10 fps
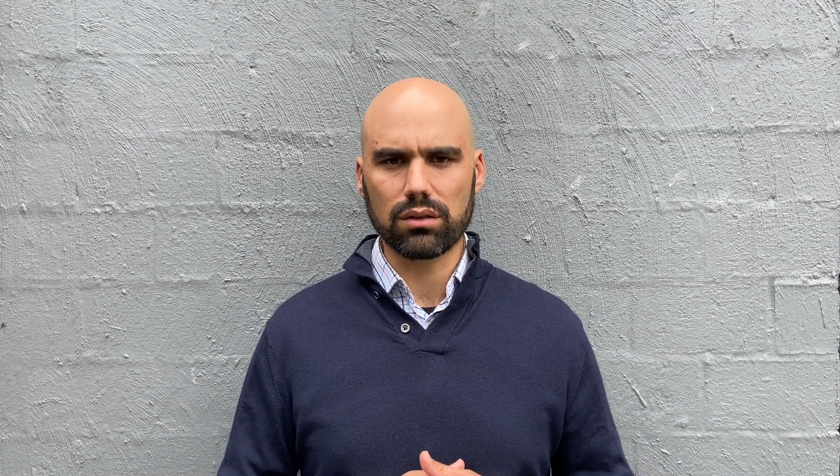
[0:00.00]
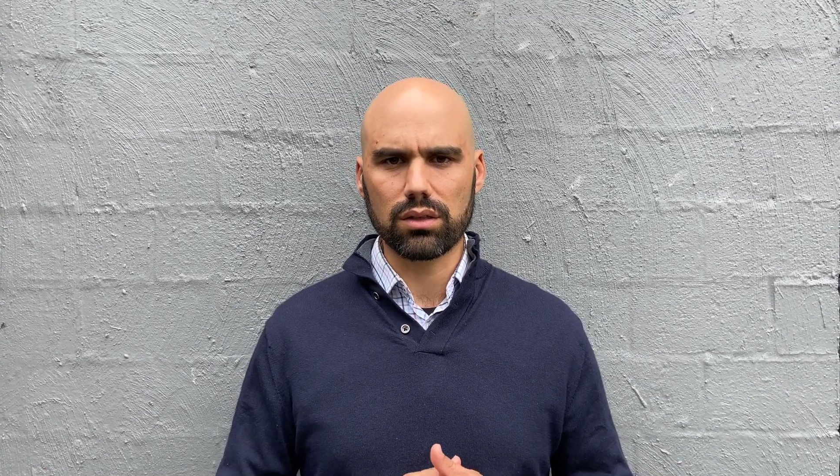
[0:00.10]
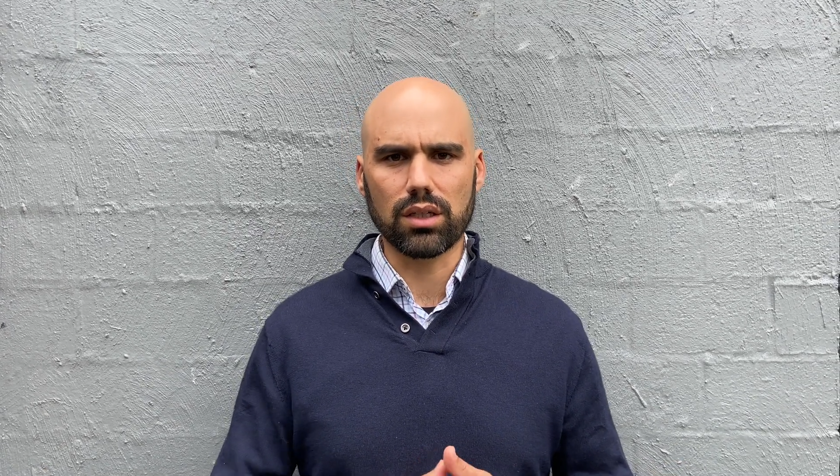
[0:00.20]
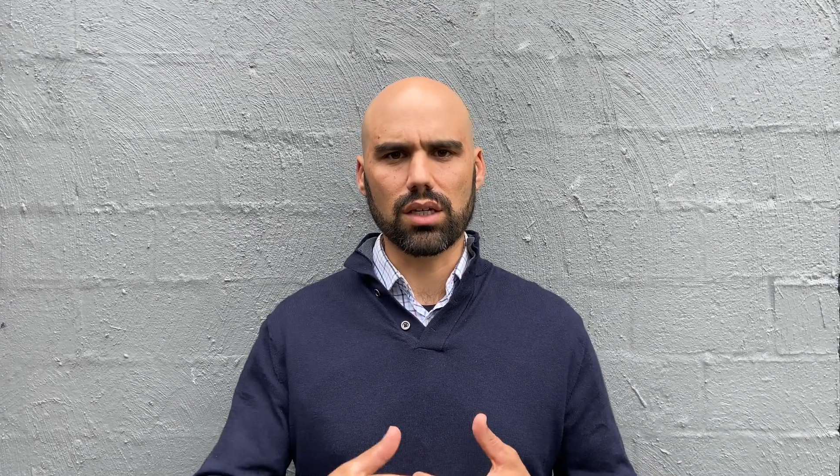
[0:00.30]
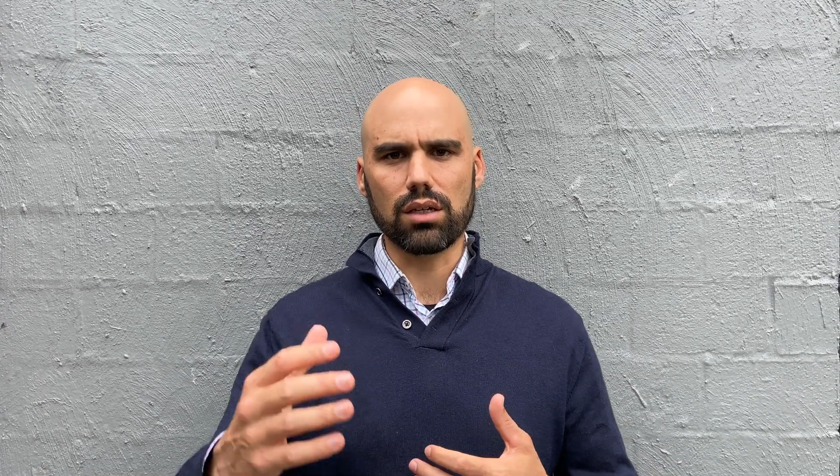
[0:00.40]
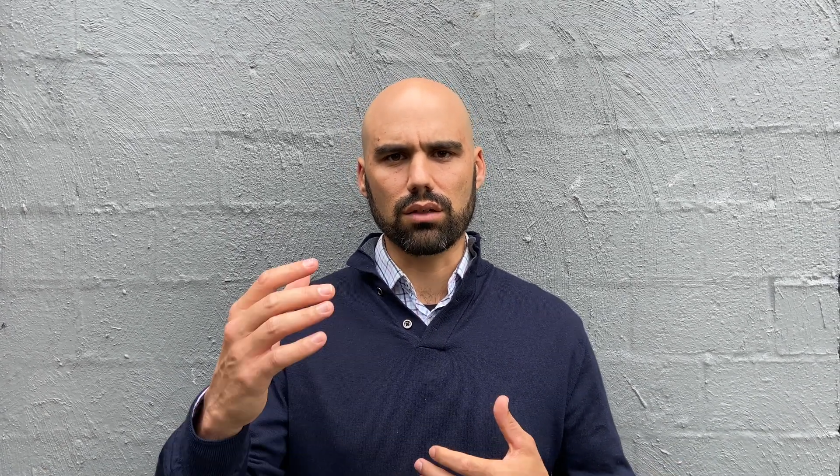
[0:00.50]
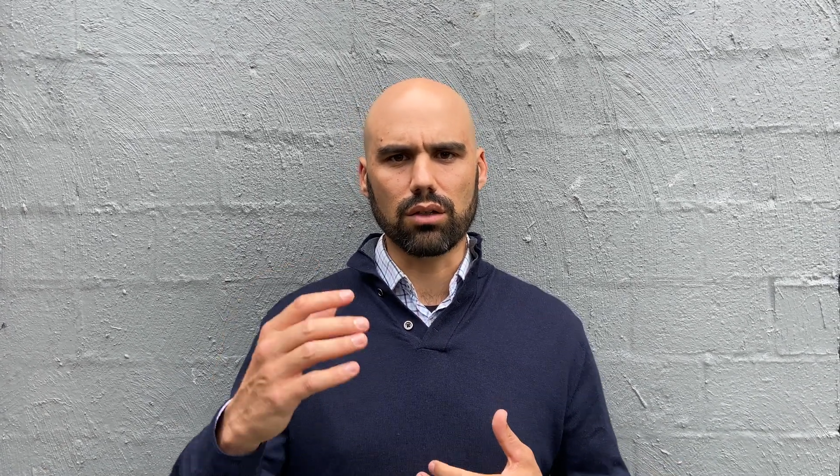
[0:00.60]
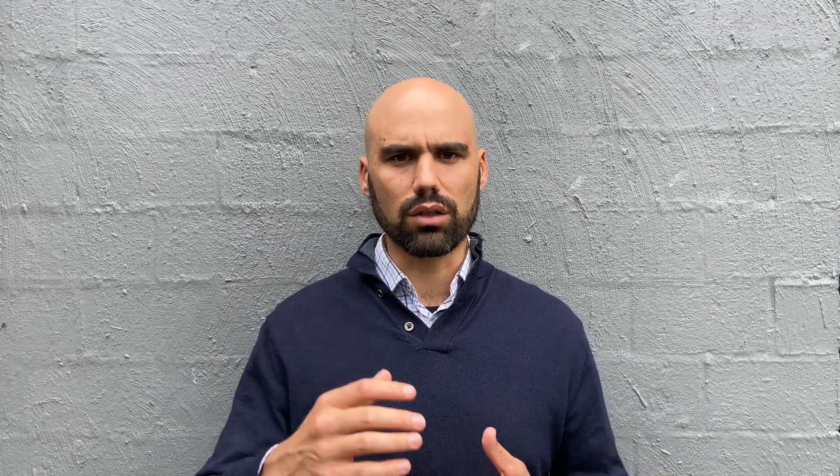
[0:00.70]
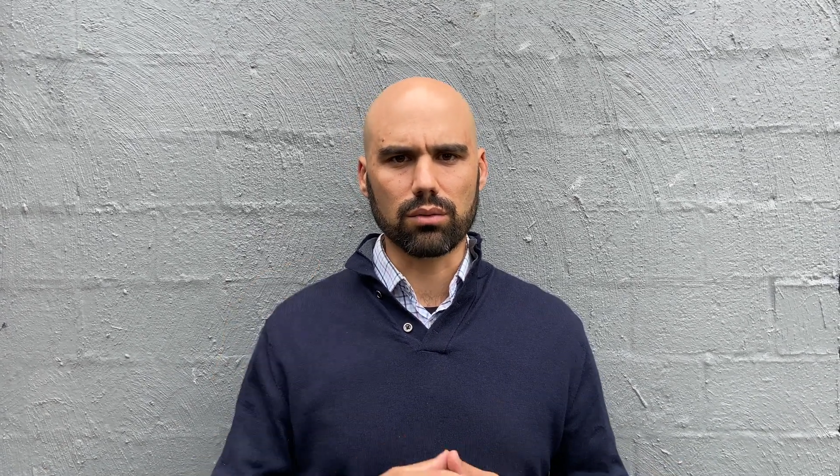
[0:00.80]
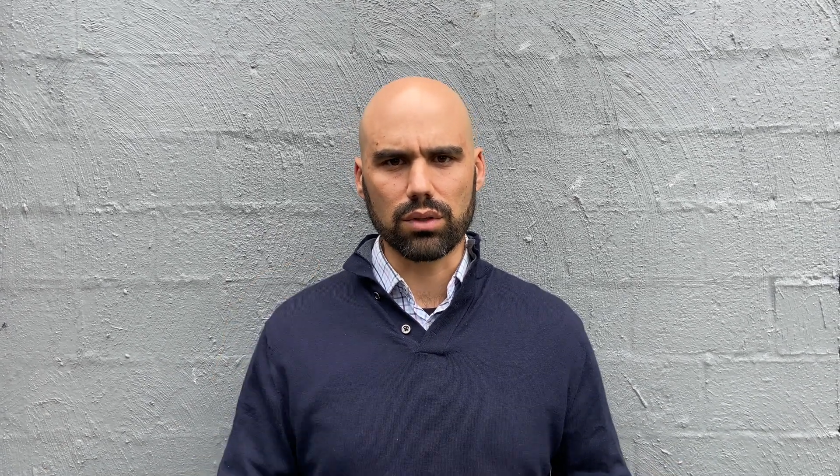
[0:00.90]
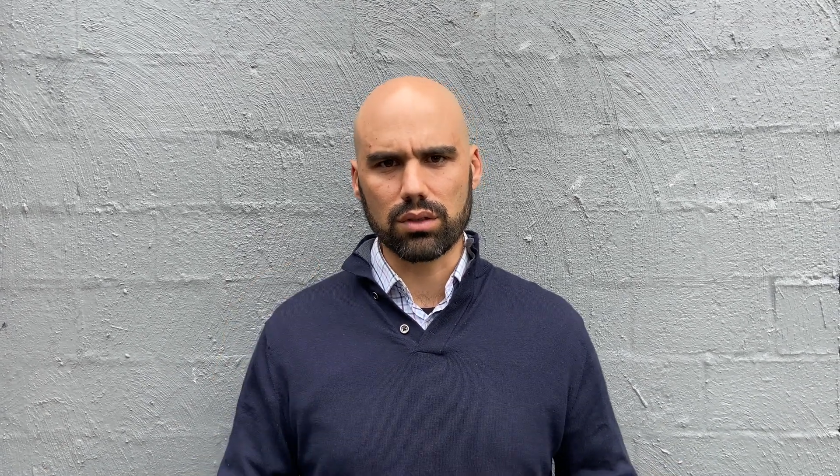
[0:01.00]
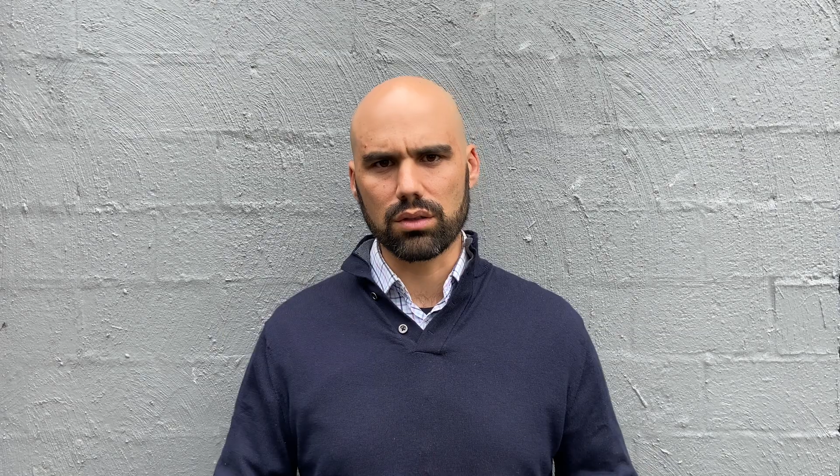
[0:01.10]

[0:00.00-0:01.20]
to get you going with